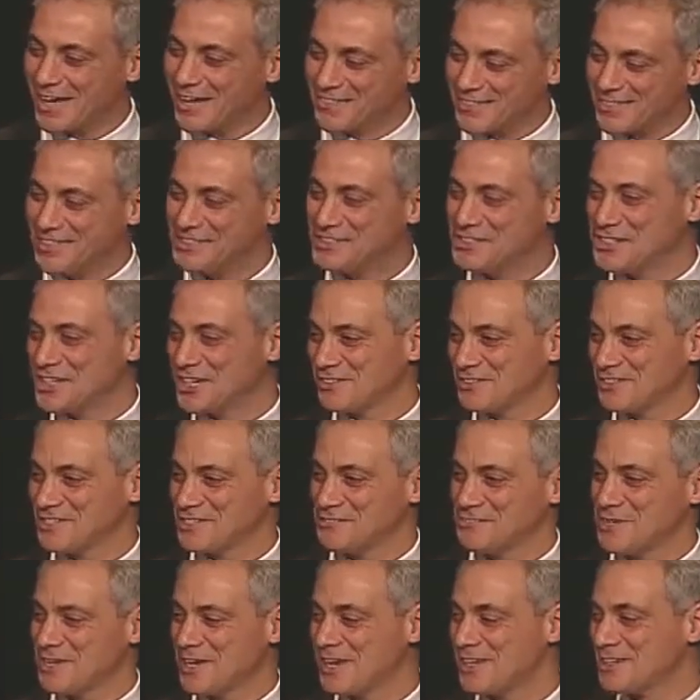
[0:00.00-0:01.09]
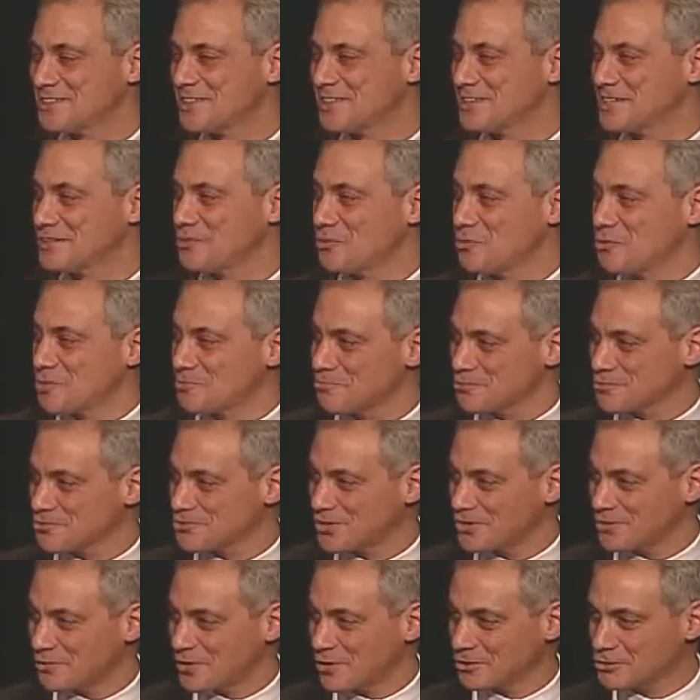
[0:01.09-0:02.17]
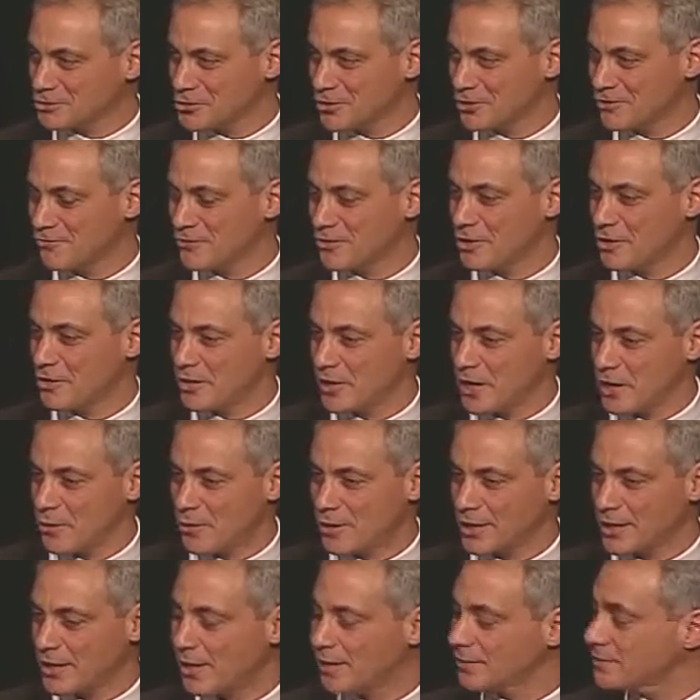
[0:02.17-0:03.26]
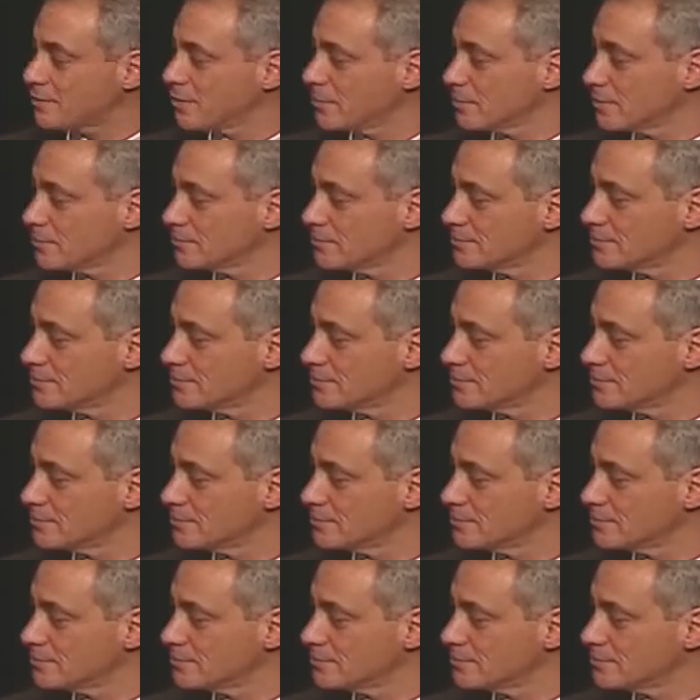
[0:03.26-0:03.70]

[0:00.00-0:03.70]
I think, John. Let's be honest. I think the one percent are trying to figure out how I got there.